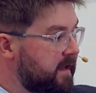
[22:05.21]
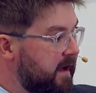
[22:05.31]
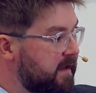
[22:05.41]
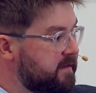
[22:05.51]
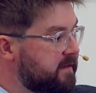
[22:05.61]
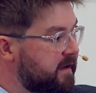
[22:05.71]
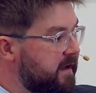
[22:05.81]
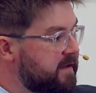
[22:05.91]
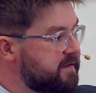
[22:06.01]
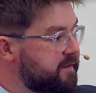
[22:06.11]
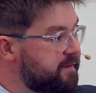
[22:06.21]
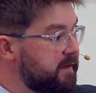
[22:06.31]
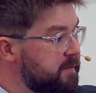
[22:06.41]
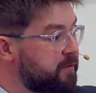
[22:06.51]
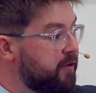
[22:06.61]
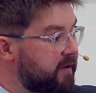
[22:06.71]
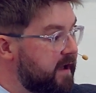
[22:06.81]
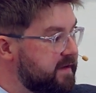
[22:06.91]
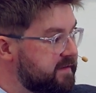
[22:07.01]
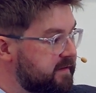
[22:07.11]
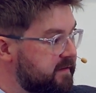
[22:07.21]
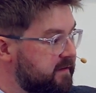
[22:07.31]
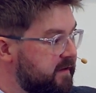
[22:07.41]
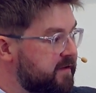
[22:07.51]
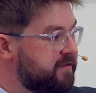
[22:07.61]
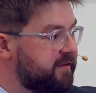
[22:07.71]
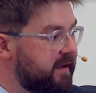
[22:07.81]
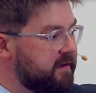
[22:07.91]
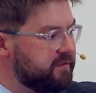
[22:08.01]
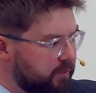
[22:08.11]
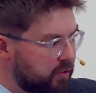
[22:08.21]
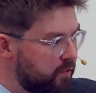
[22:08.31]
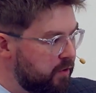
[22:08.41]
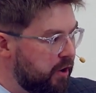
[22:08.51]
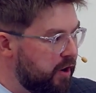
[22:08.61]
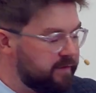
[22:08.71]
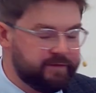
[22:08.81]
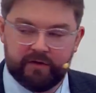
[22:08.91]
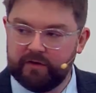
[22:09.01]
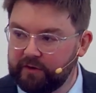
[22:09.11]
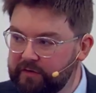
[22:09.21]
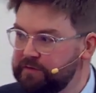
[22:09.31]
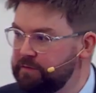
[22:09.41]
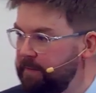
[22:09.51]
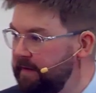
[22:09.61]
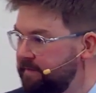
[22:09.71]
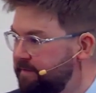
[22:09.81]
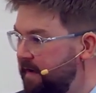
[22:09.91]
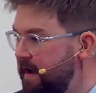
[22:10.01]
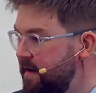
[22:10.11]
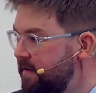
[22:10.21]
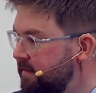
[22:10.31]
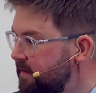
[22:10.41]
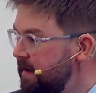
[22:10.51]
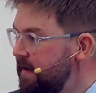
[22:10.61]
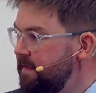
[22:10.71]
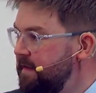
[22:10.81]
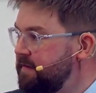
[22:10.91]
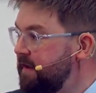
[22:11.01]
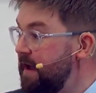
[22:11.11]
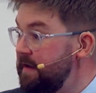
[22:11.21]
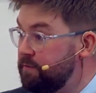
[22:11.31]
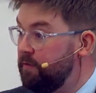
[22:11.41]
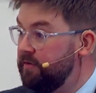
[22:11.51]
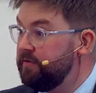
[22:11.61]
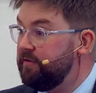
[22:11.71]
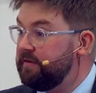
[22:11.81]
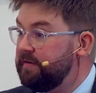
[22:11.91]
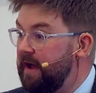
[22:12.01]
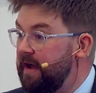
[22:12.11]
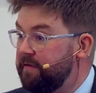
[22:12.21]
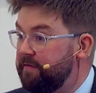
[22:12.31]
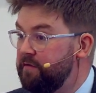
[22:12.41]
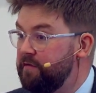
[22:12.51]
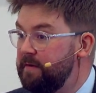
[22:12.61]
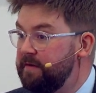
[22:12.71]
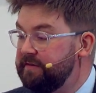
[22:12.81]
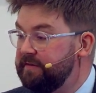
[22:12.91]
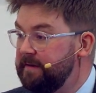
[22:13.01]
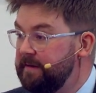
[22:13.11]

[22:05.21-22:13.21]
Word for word: And as the film progressed and shells were going off and guns were being fired and these guys were under attack through their mission,